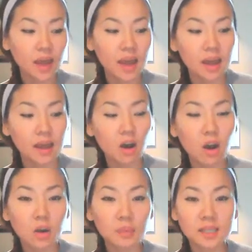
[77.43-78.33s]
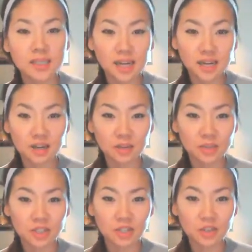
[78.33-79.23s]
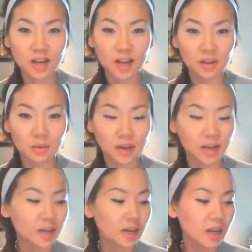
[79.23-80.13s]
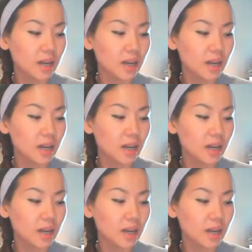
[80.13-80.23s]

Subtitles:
a carb container, which is your yellow one.